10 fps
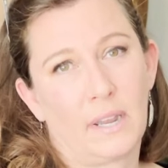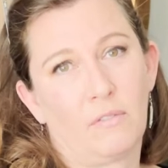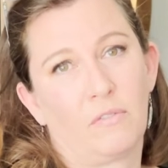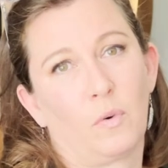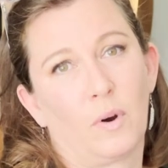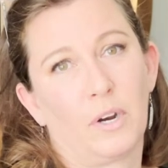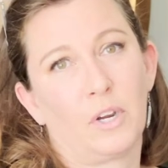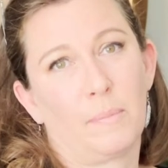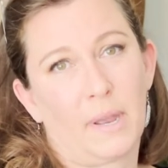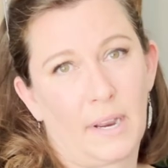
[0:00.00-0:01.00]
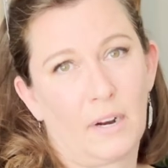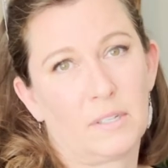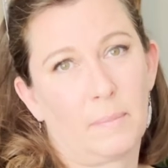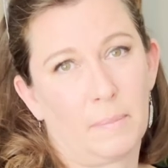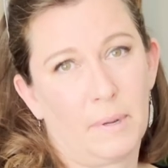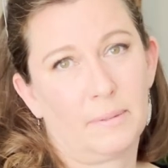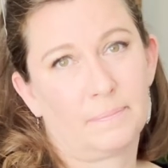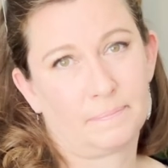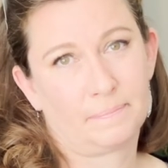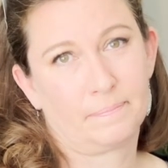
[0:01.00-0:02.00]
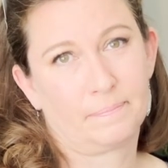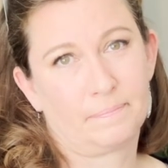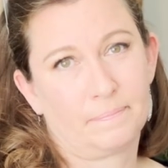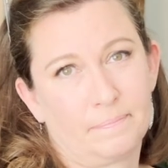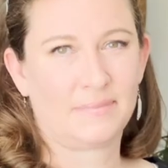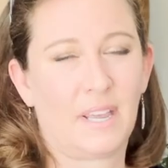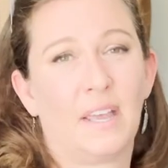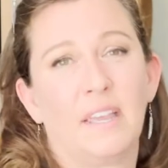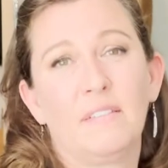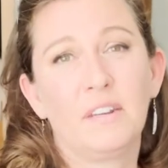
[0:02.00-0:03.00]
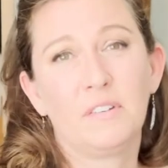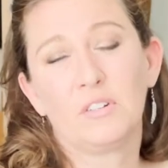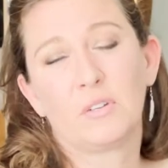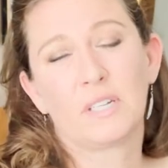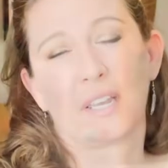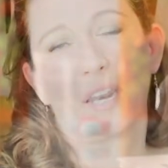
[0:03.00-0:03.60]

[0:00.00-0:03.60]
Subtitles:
up for your Medicare supplement. Even if you don't take any